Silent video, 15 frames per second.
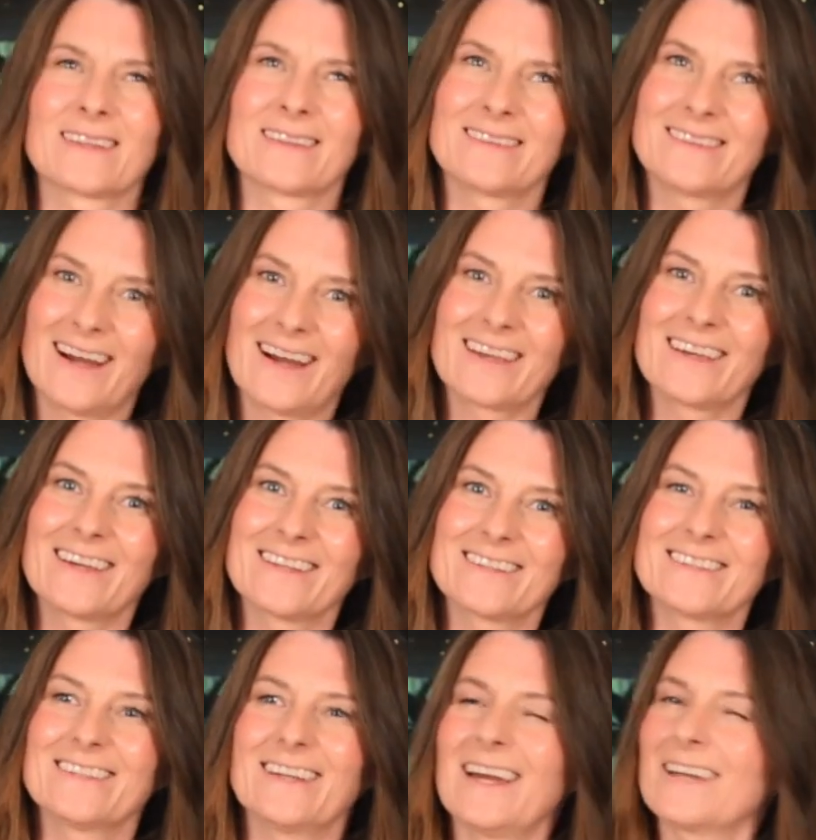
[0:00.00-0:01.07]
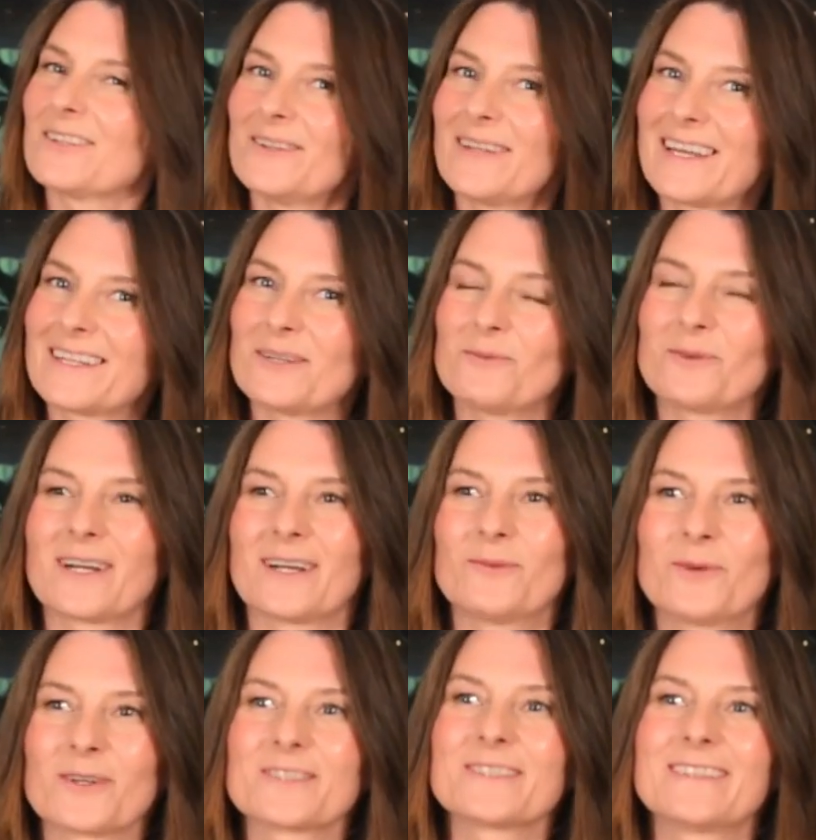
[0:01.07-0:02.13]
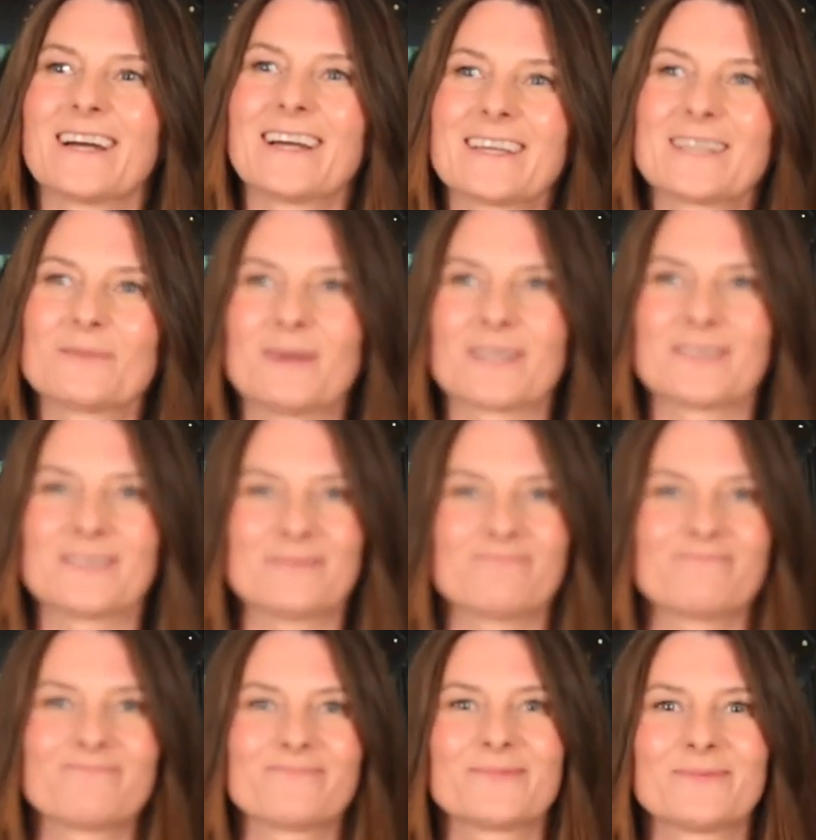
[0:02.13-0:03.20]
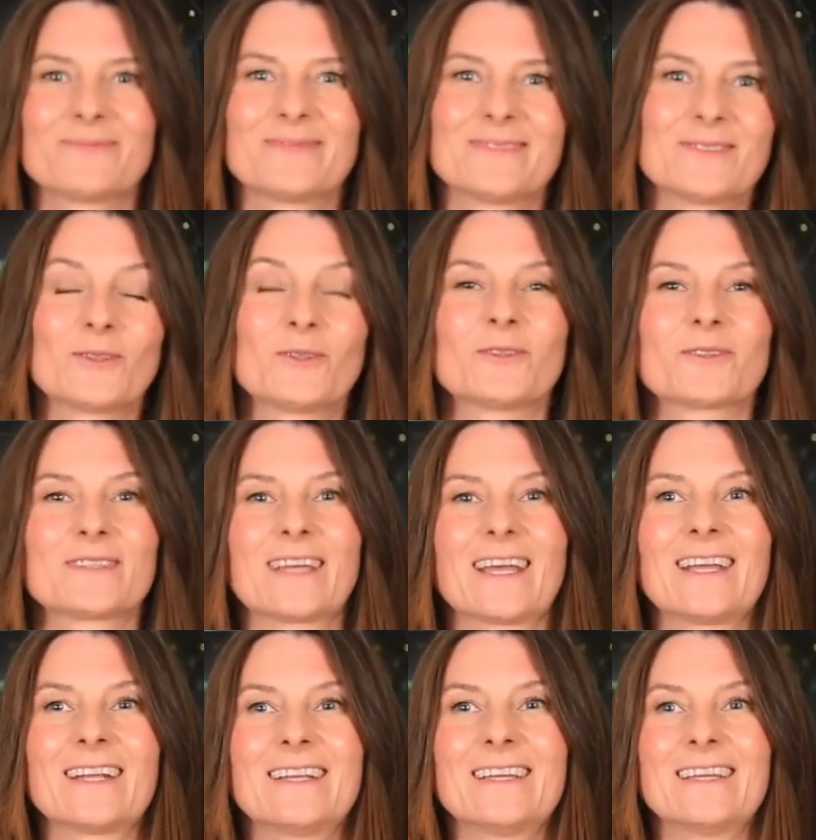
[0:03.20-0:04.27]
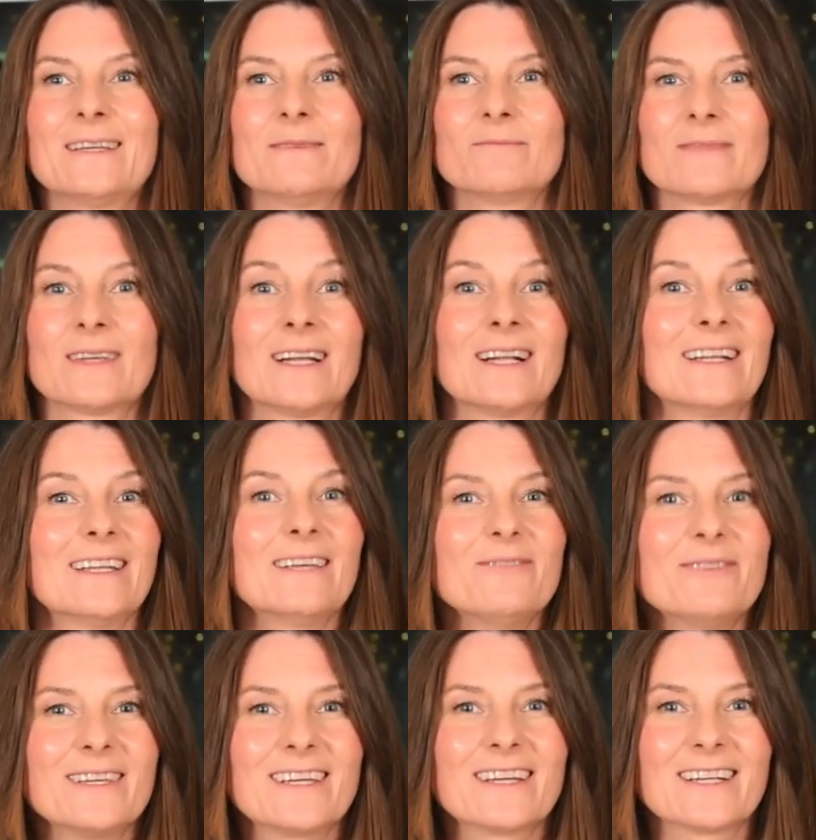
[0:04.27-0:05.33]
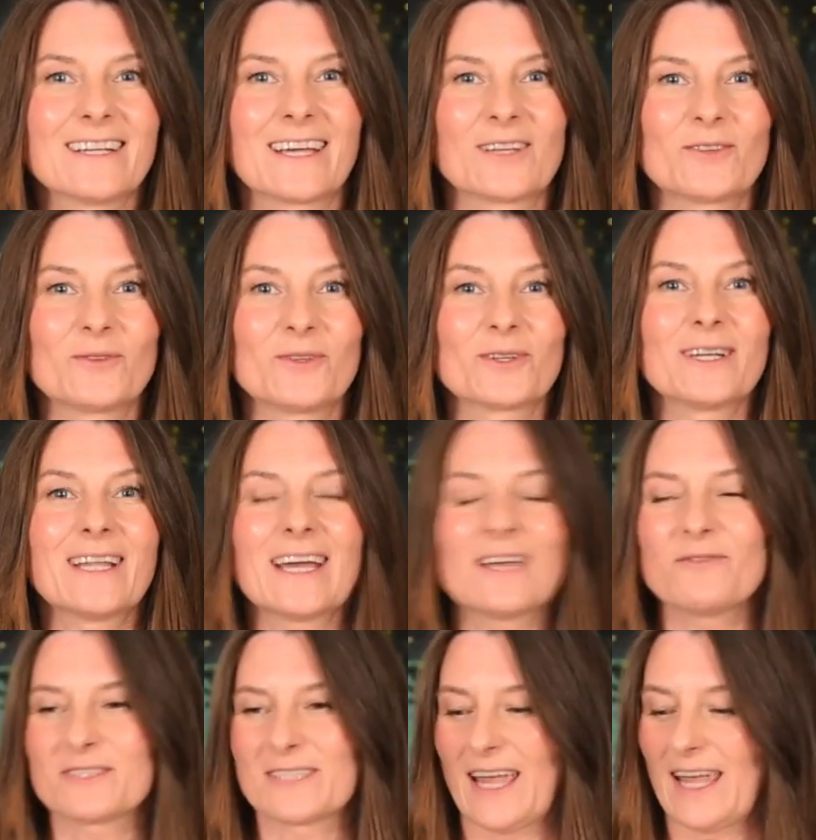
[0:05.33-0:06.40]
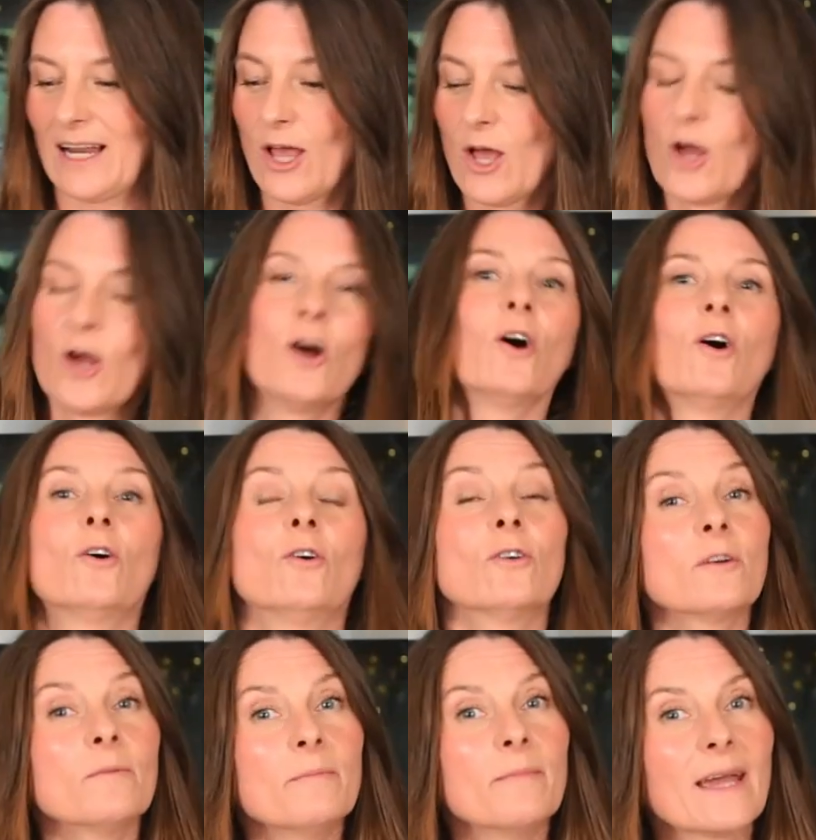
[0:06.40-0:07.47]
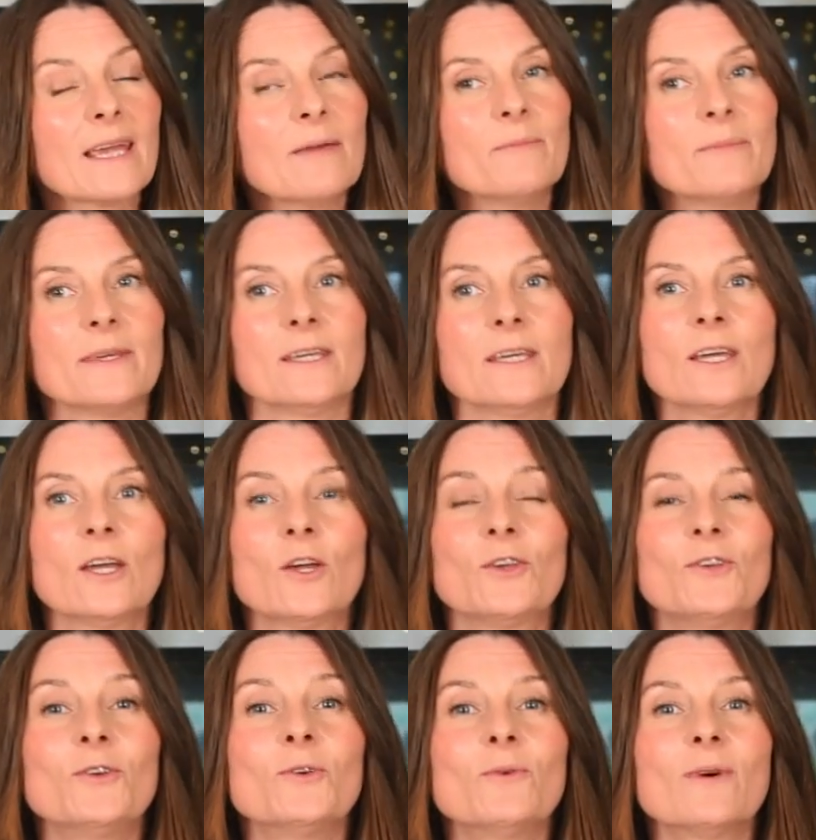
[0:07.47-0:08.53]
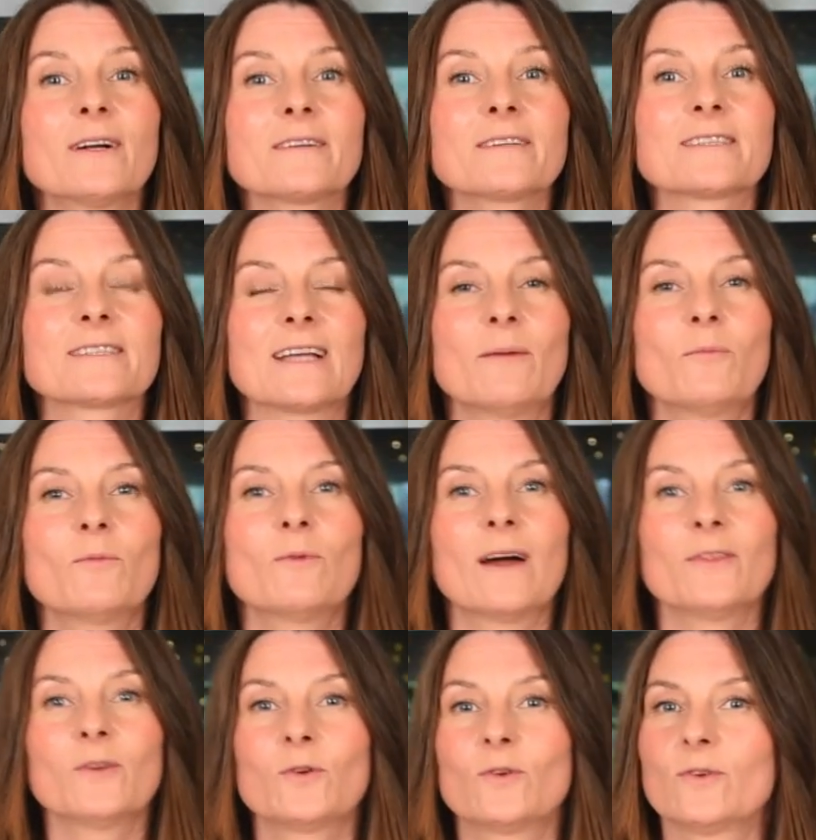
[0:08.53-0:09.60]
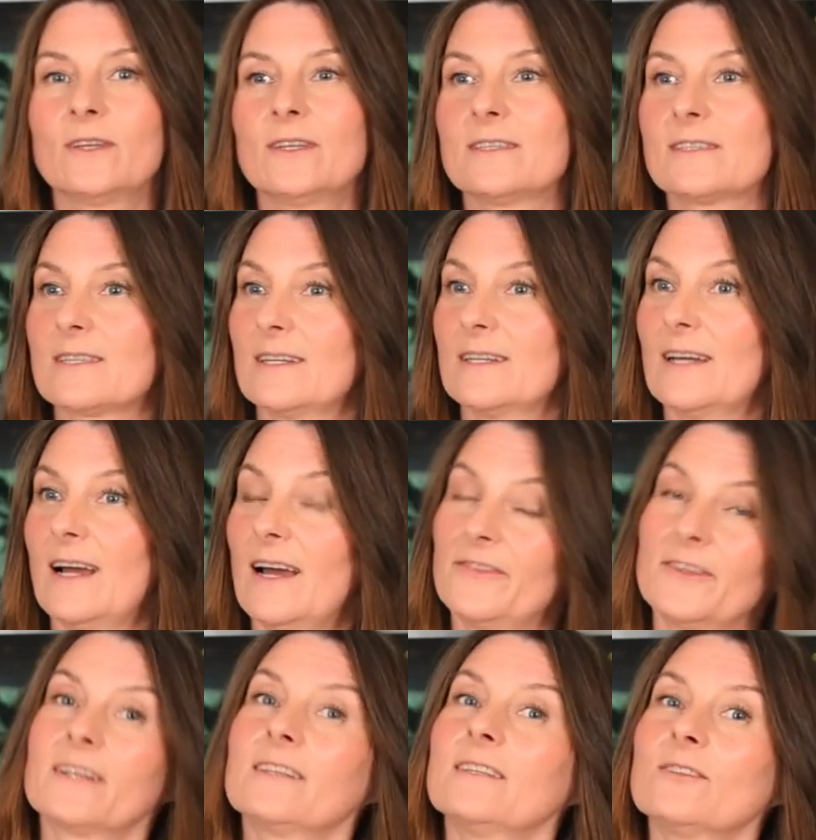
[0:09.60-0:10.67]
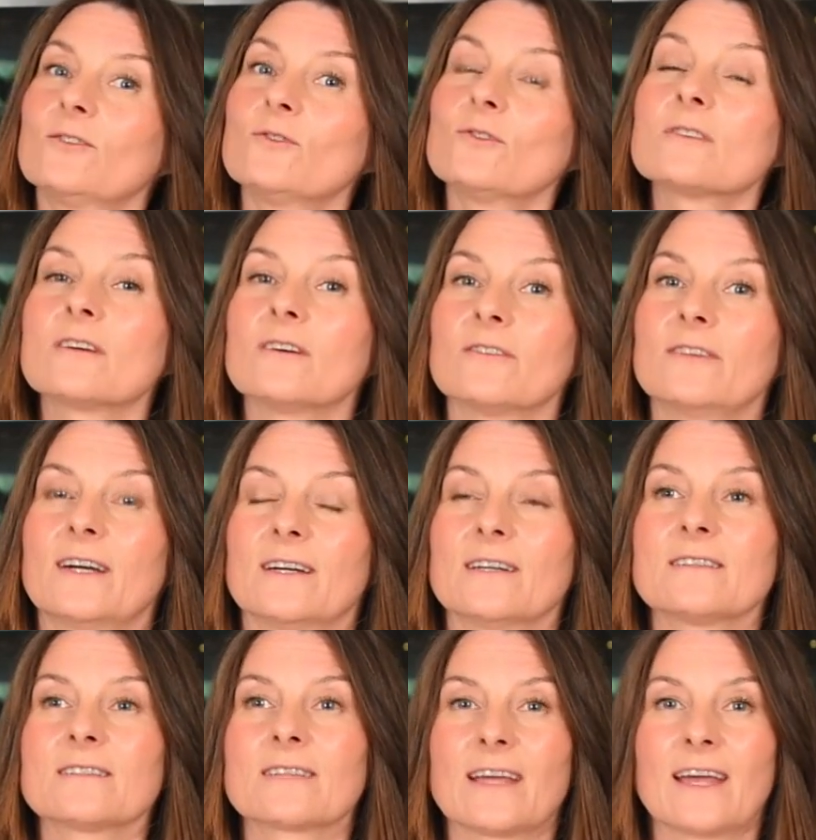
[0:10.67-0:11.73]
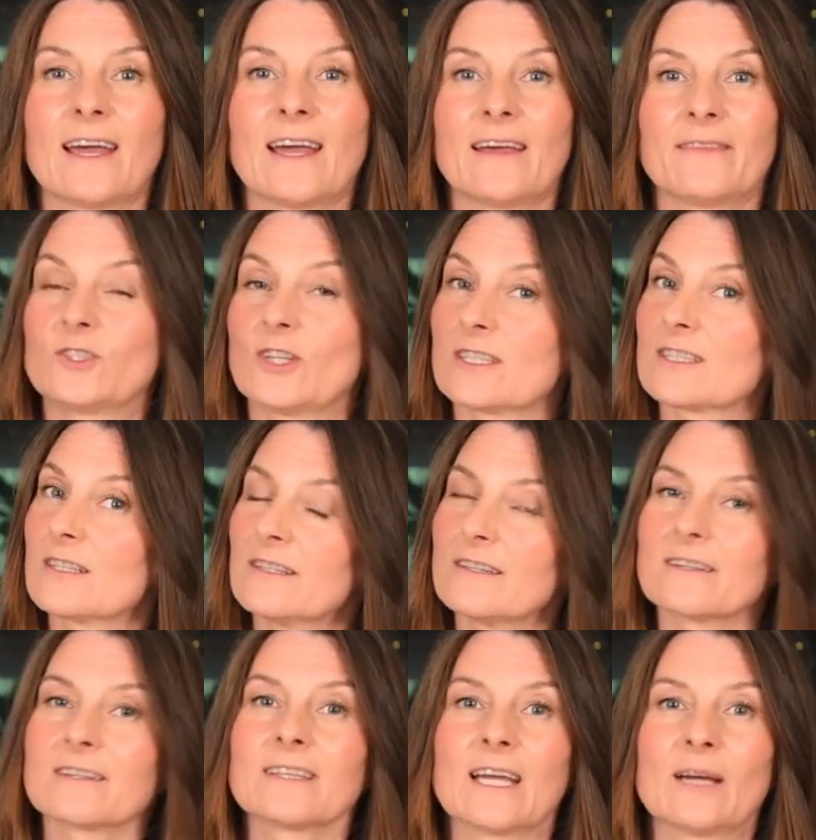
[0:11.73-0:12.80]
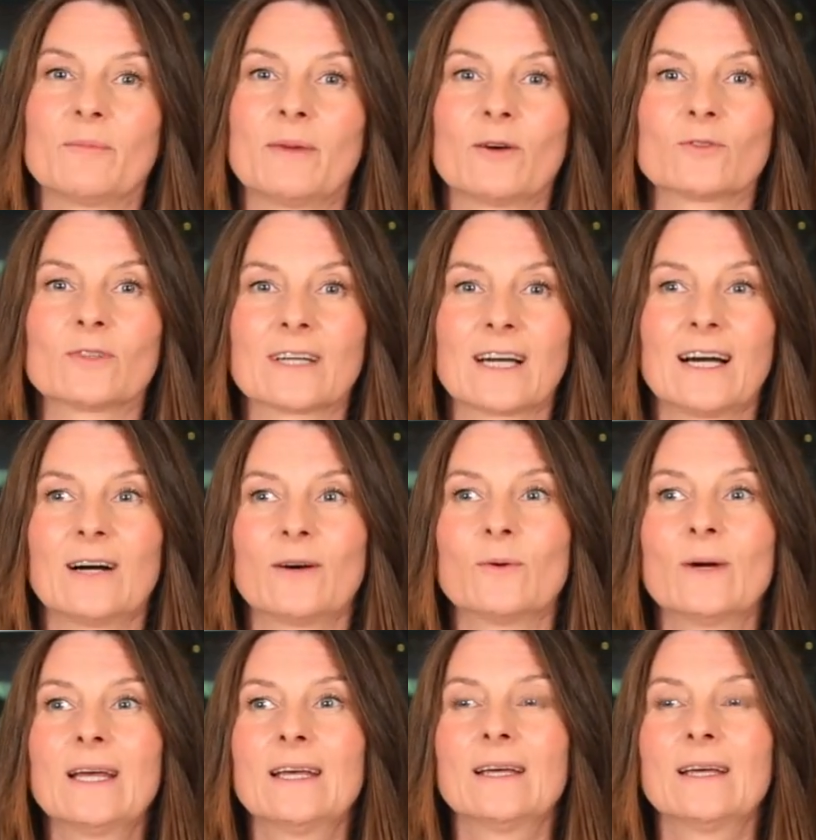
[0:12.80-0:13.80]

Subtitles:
diet. I don't like the word diet, but to your daily living, like to your lifestyle. Or maybe you are someone who is addicted to sodas and just learn about how